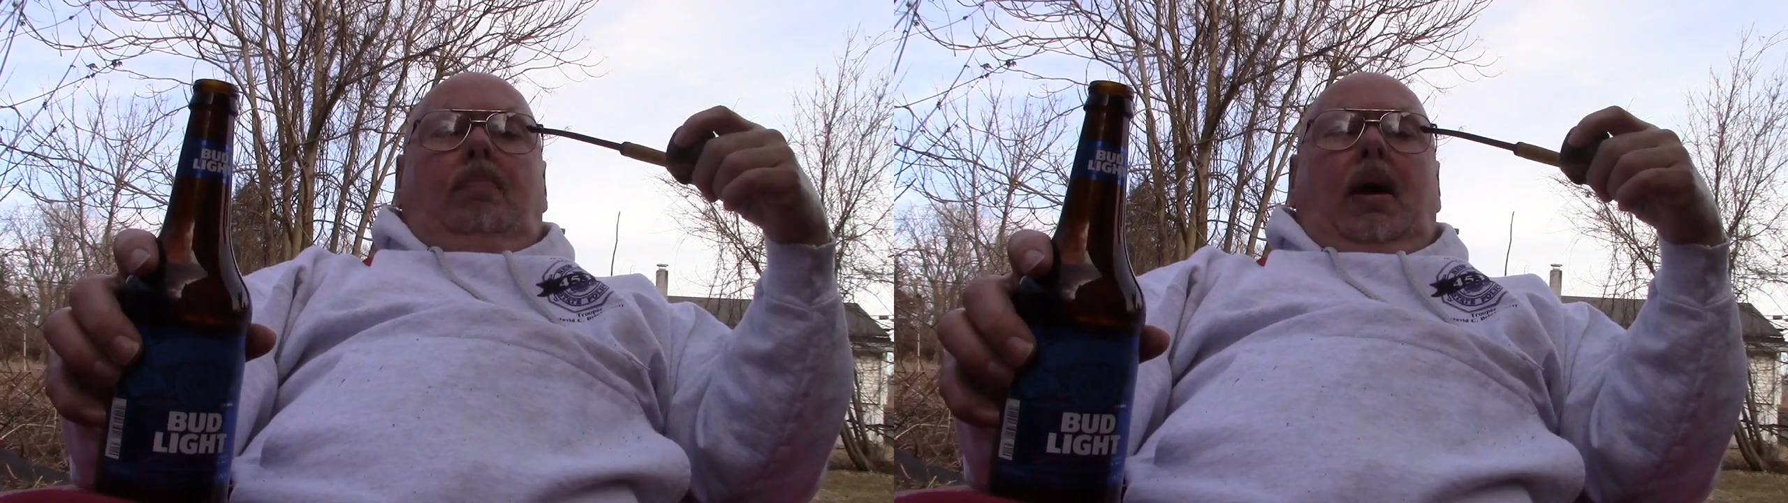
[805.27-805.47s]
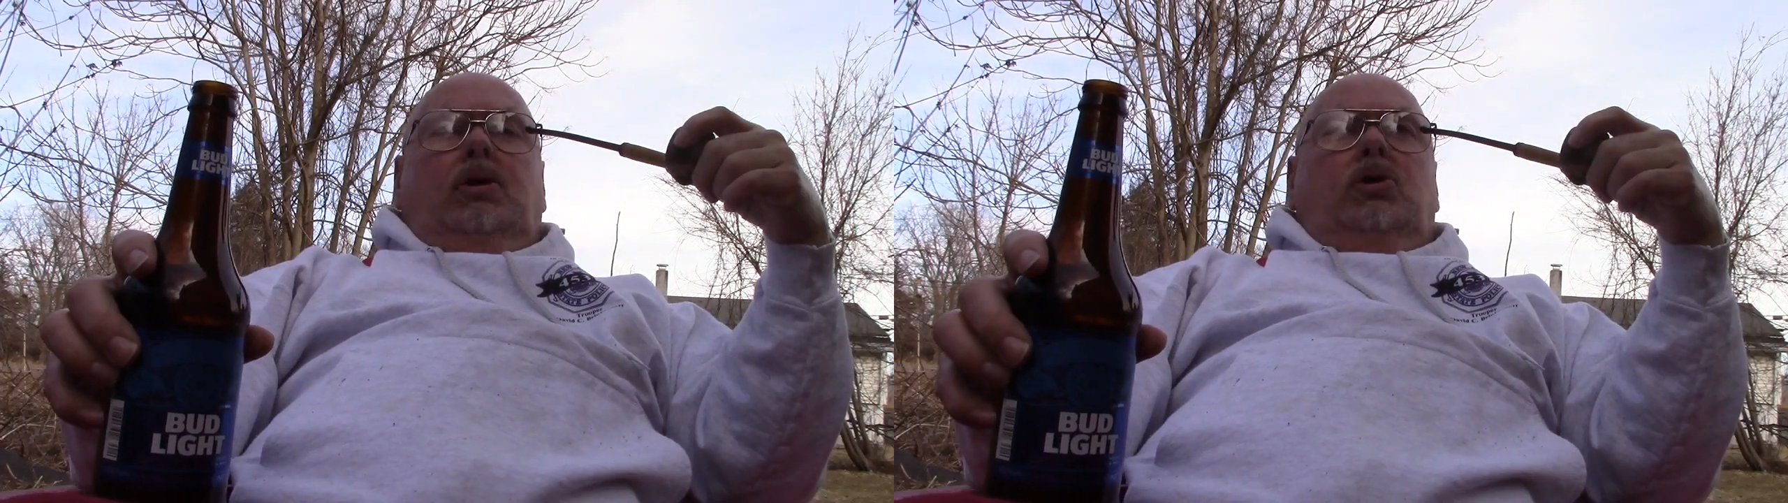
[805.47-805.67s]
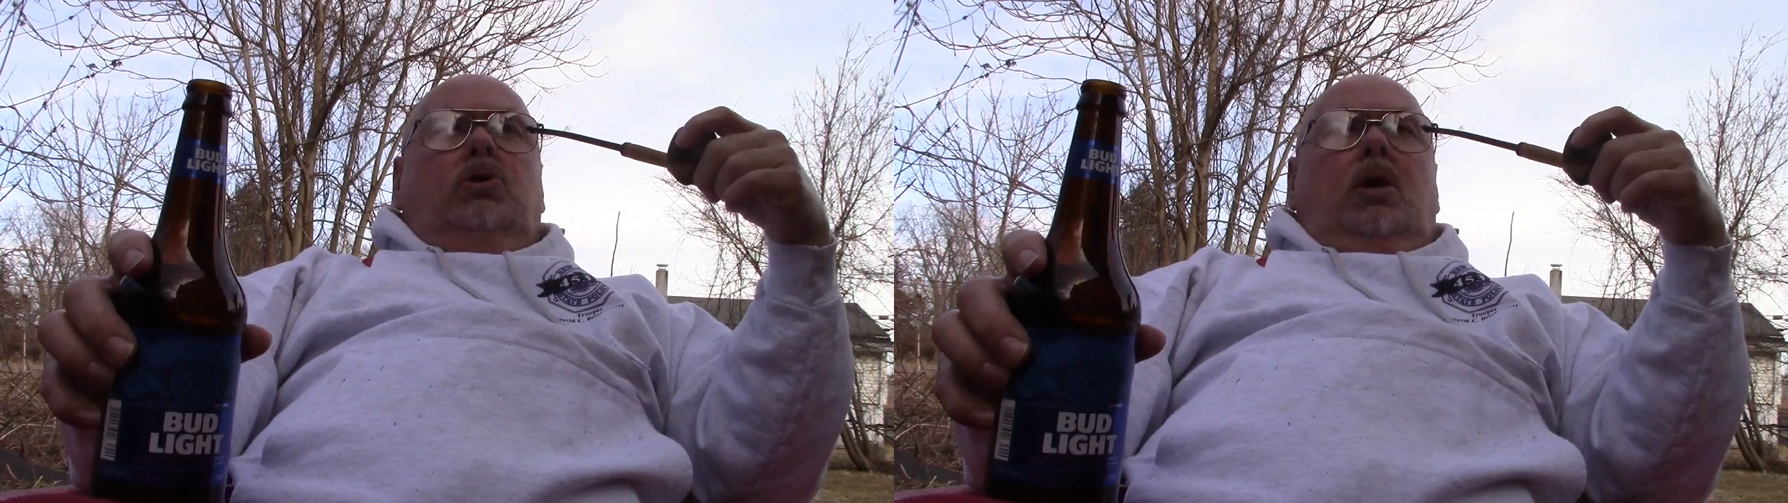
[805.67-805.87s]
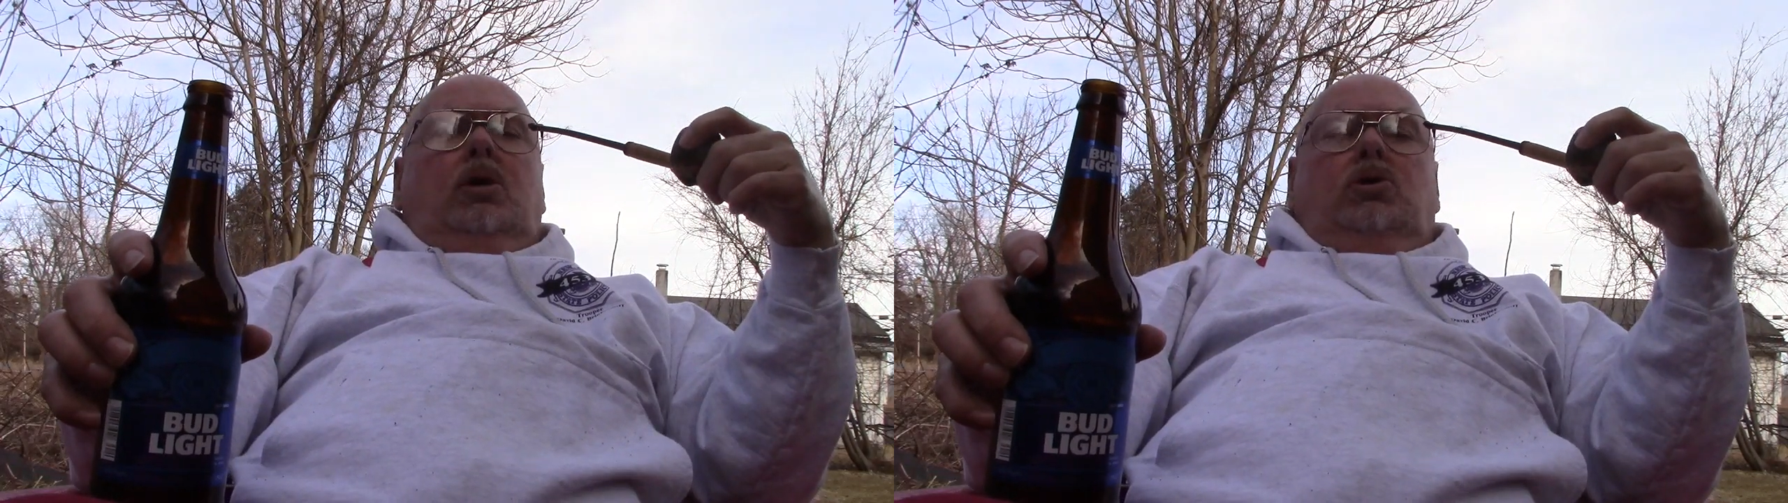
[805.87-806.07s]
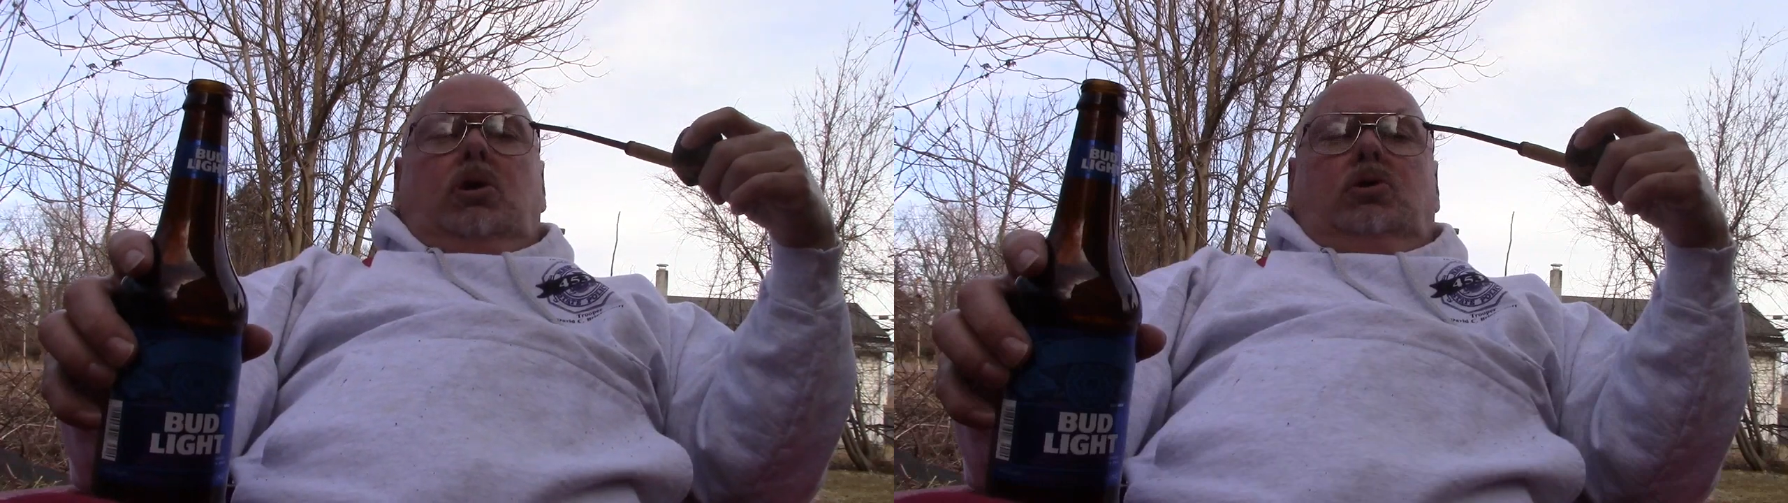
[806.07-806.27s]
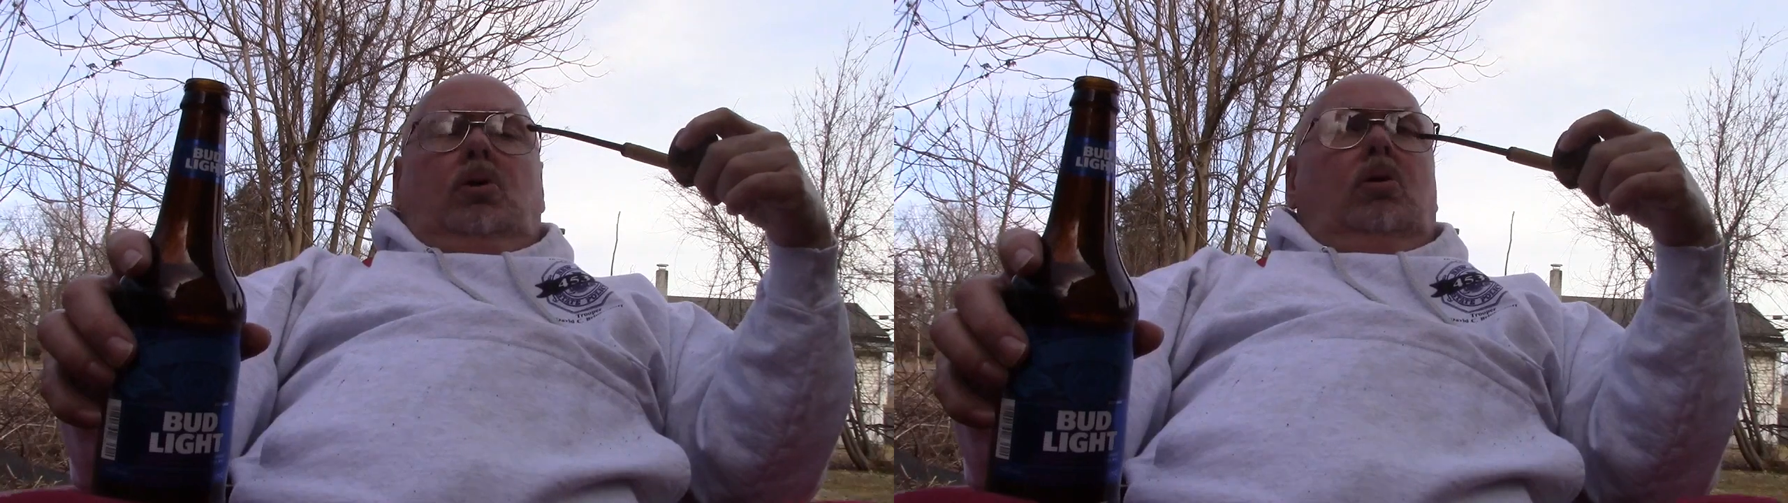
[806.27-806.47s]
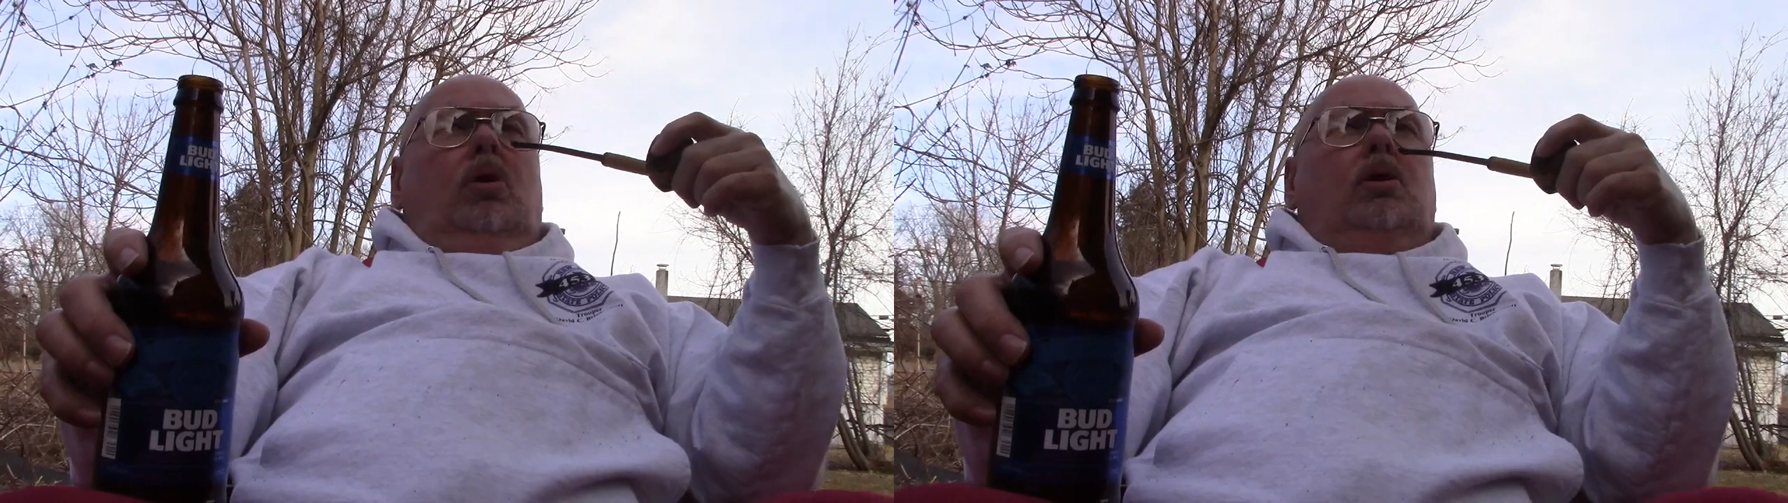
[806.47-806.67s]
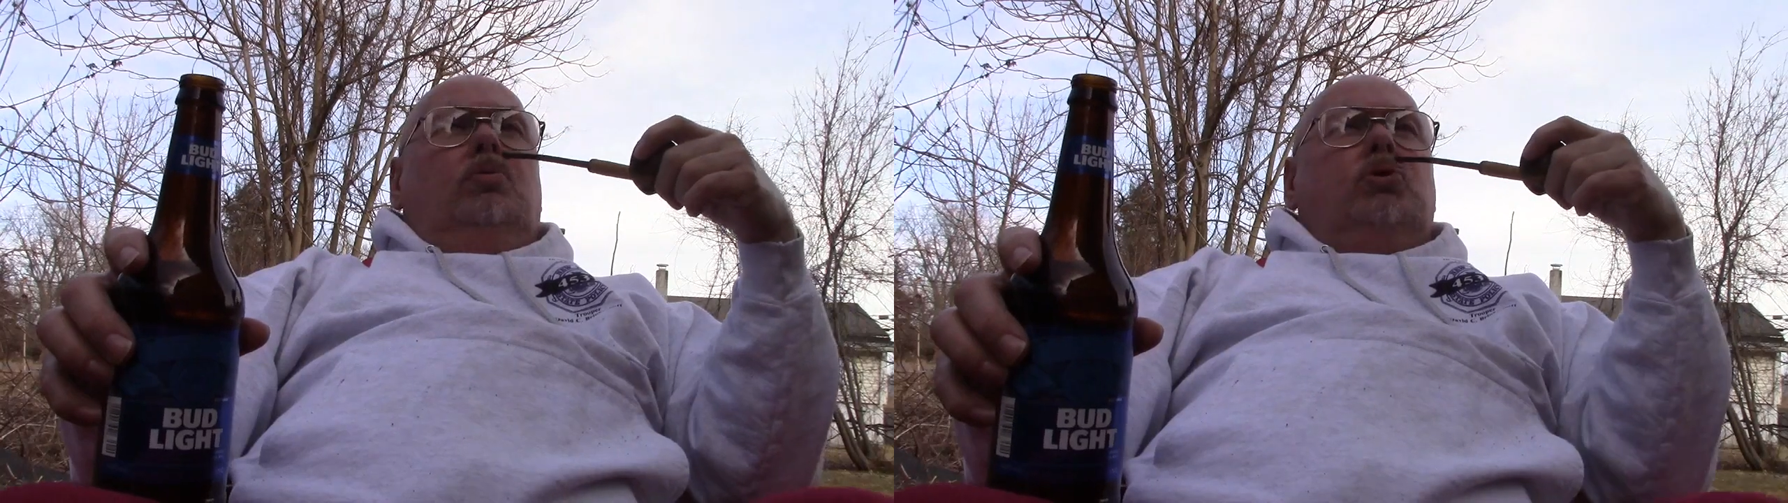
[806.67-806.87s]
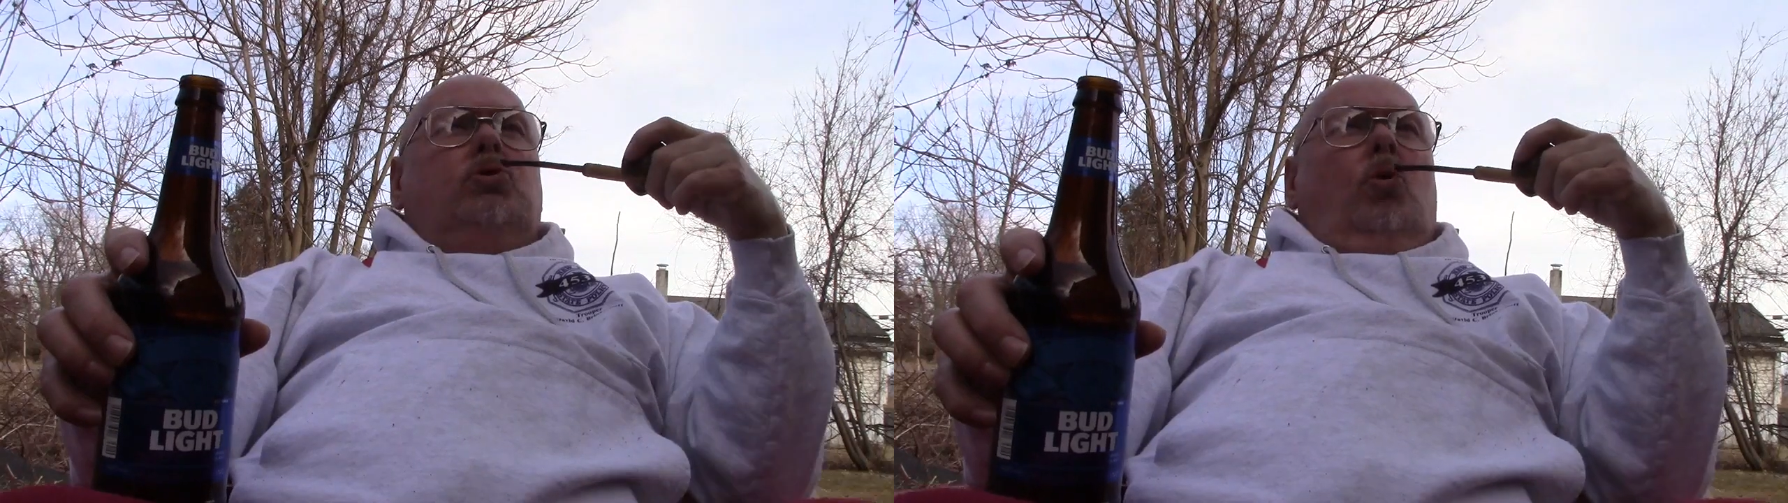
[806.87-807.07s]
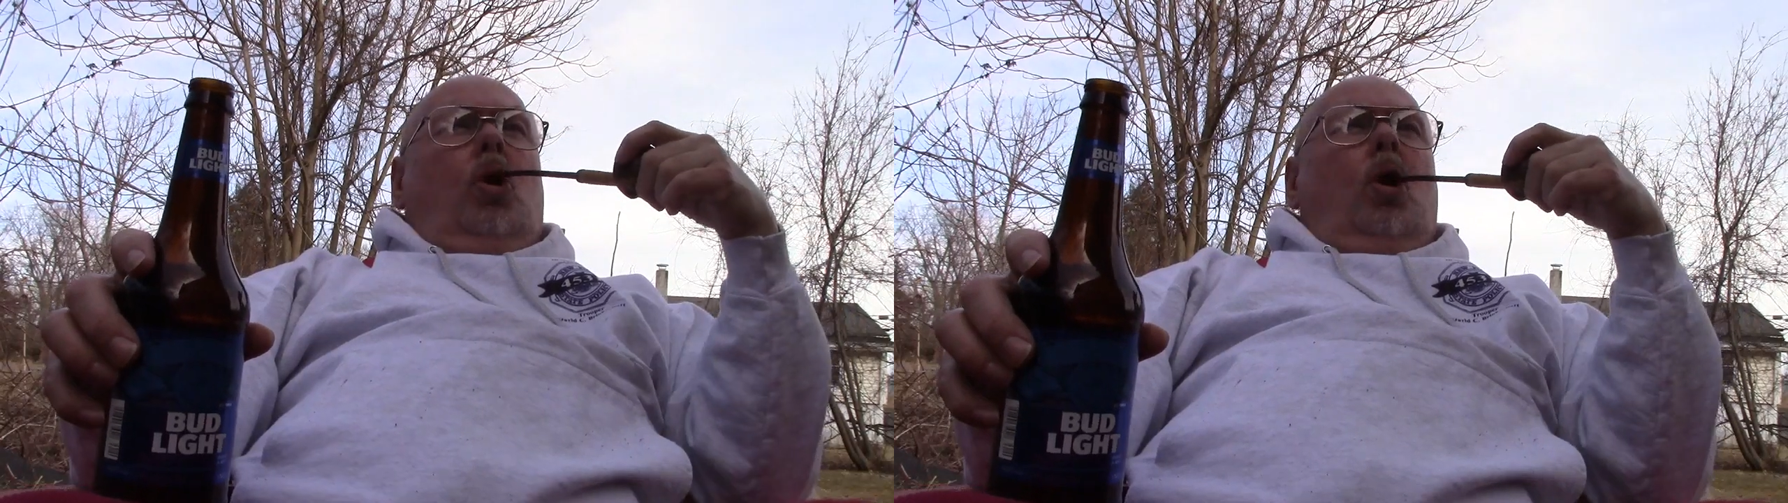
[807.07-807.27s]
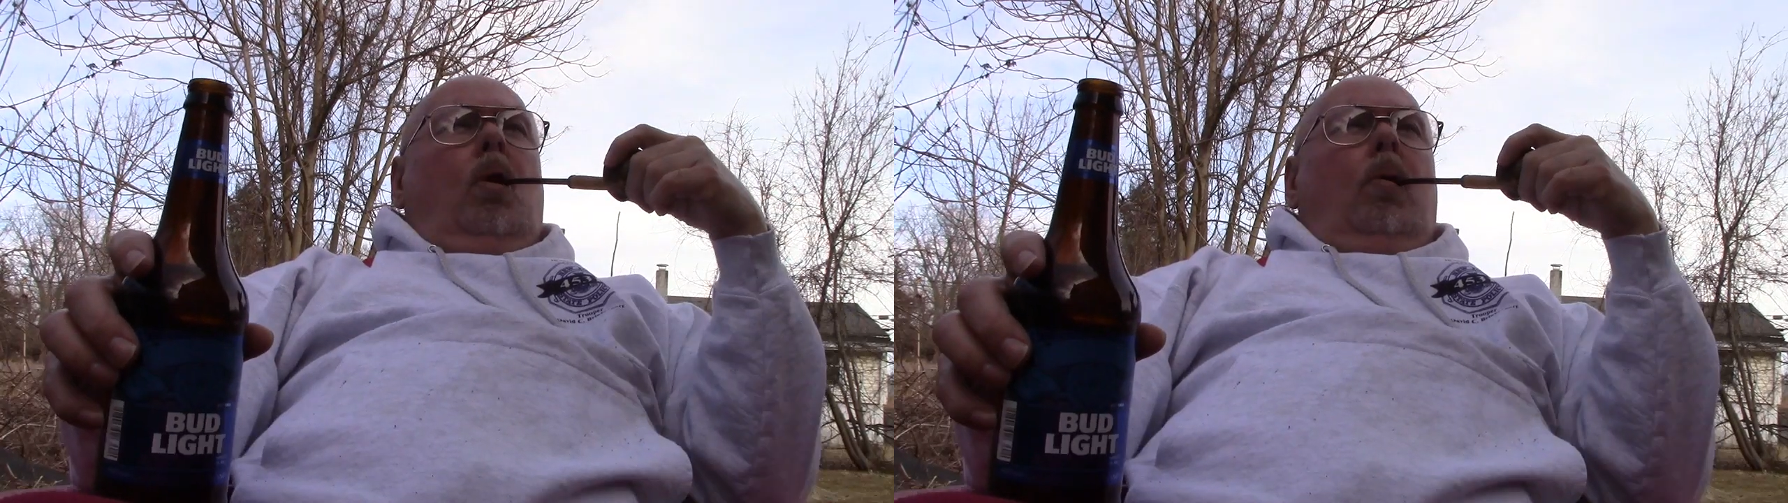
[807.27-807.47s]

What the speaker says: Matches 860, that's for sure.